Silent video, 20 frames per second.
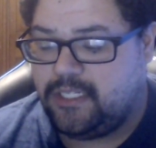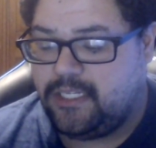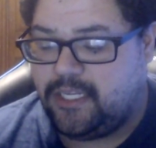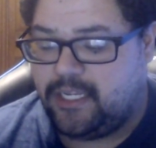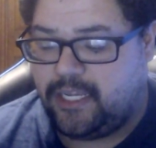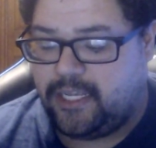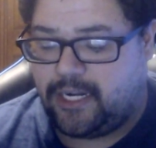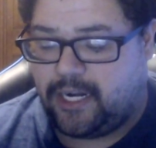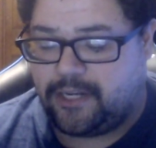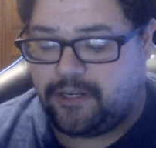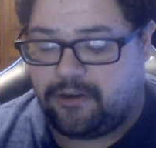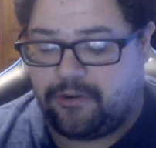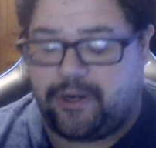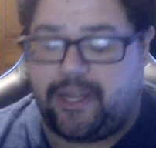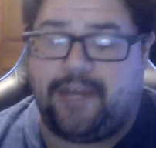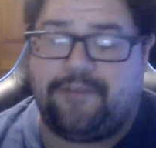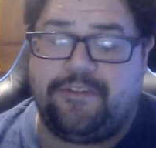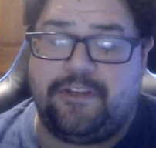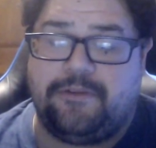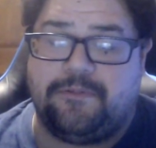And I don't
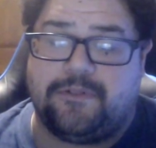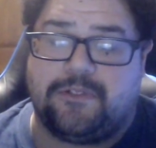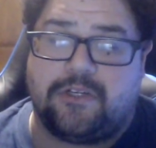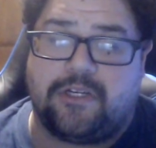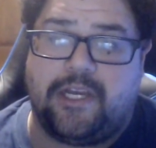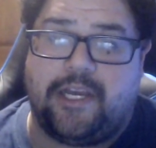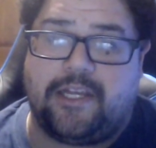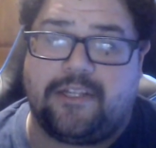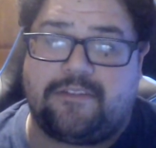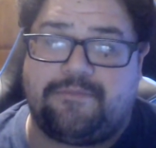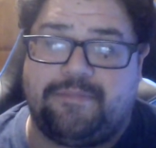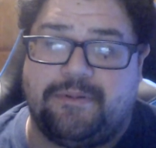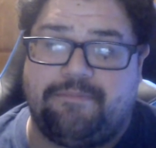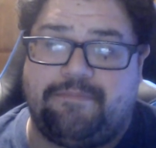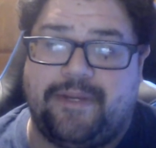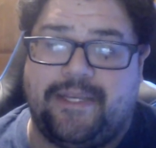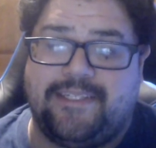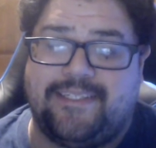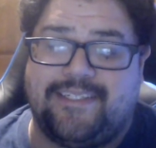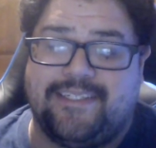have any real caps, but
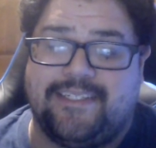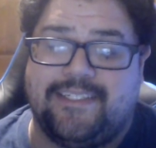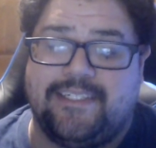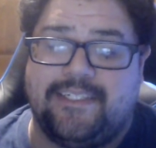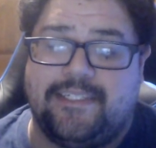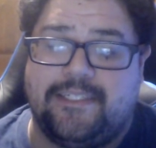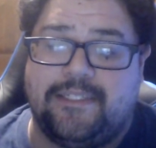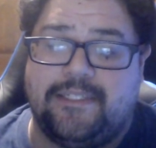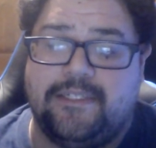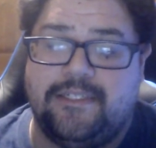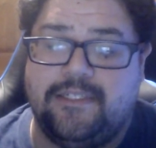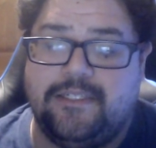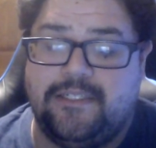basically